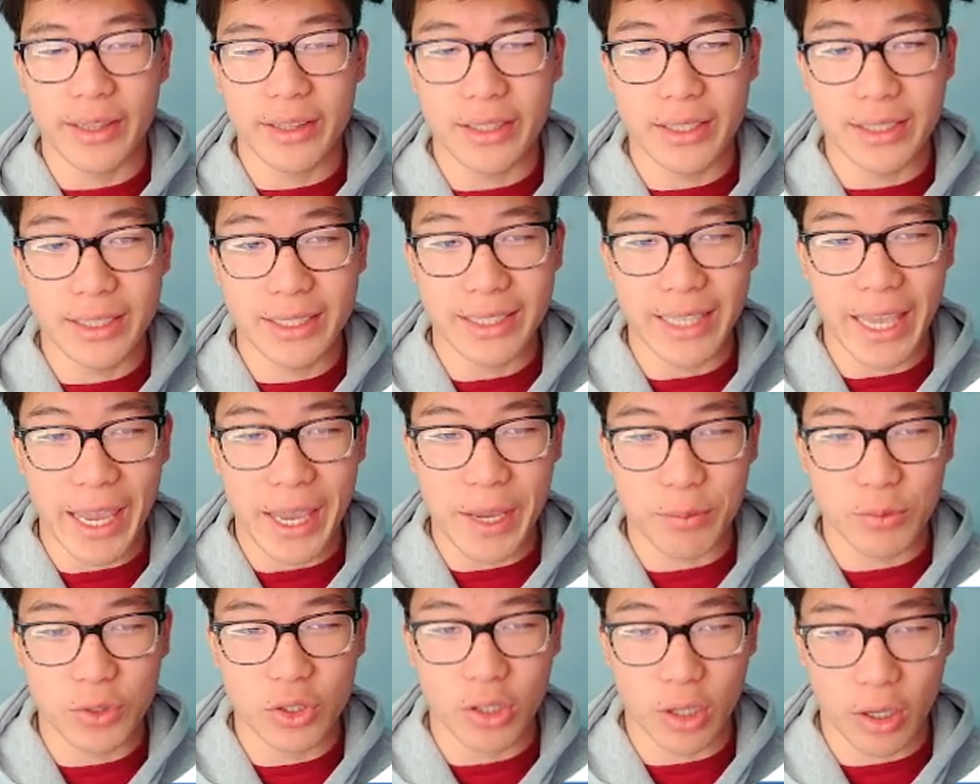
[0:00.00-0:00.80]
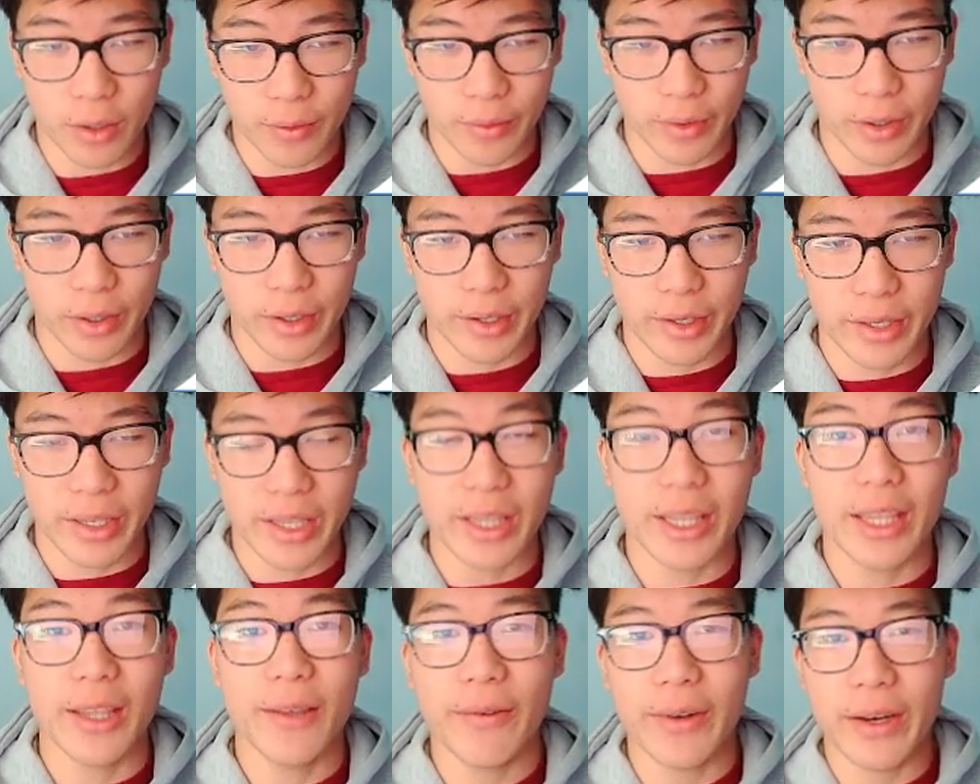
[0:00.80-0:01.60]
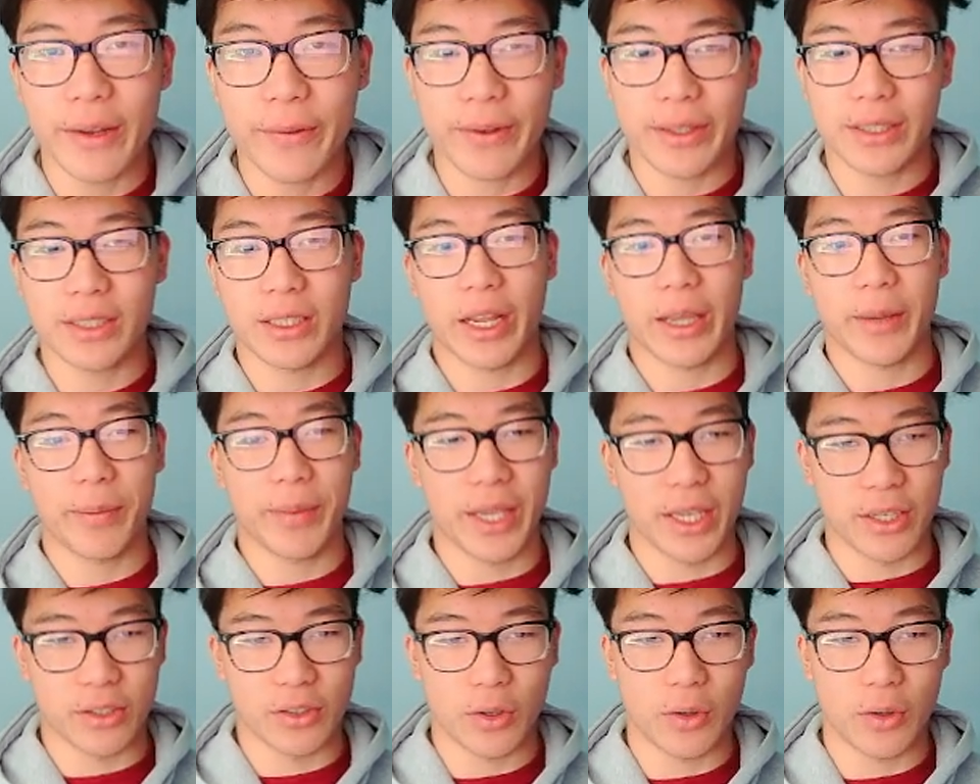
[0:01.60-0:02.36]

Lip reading: the same server, even if it's an IP.